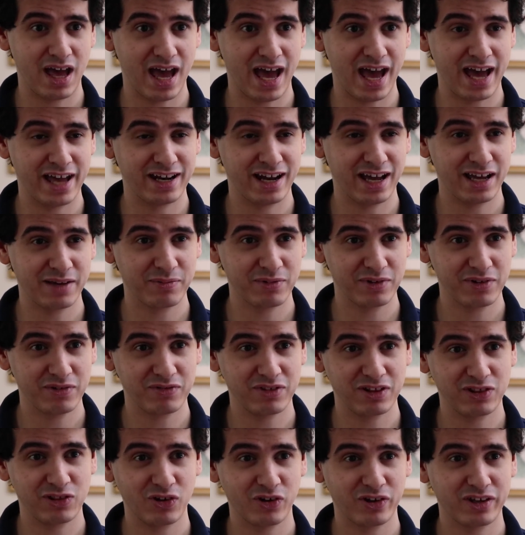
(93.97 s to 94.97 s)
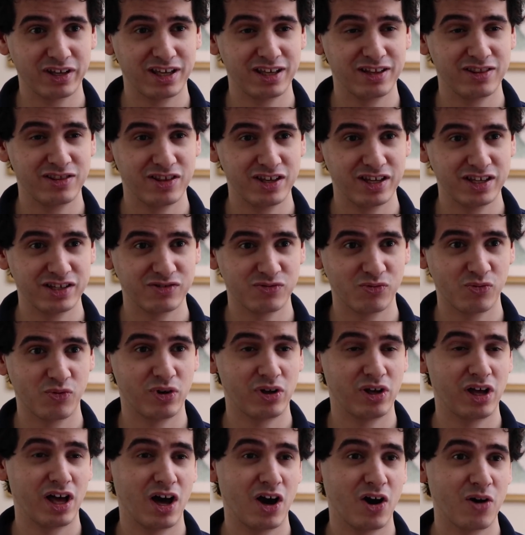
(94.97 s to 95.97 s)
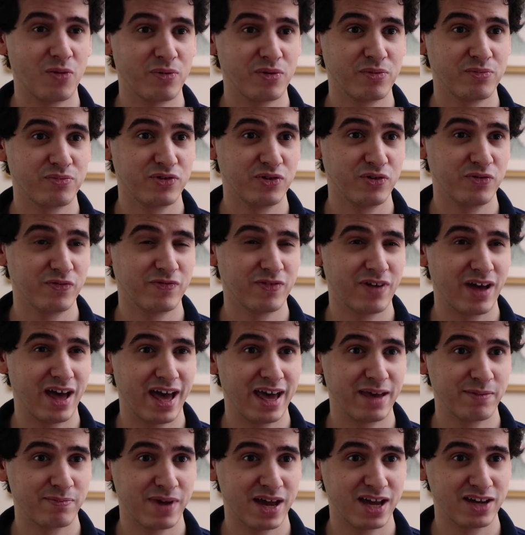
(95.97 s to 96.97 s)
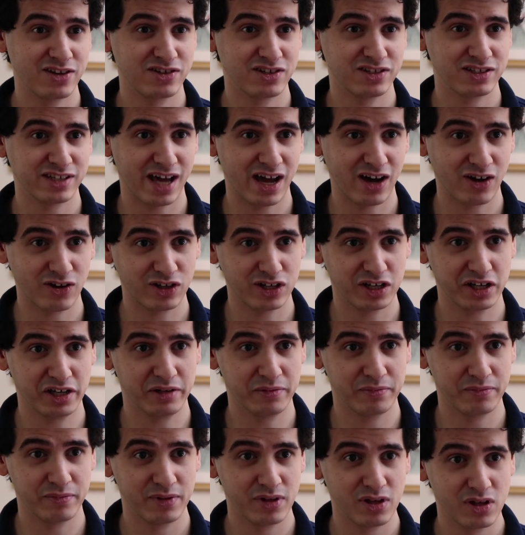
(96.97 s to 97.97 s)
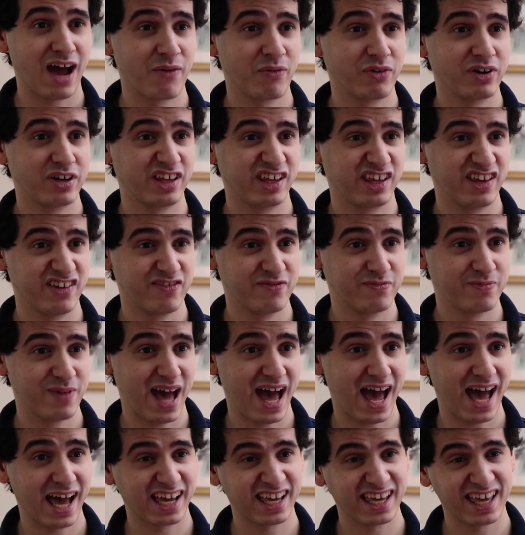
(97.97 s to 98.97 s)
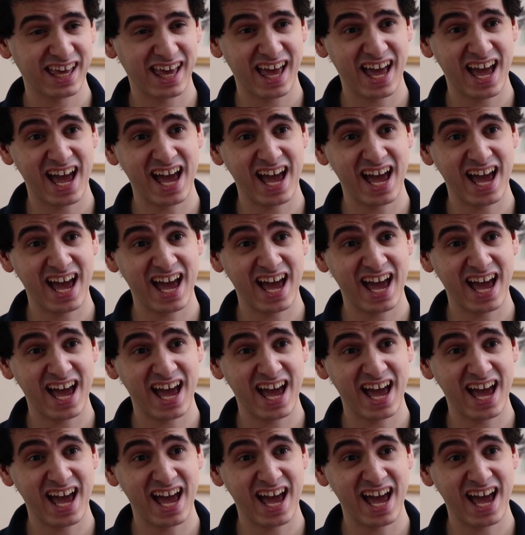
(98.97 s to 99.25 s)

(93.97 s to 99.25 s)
And I believe that looking at this will help improve a patient's outcome. I want to give back.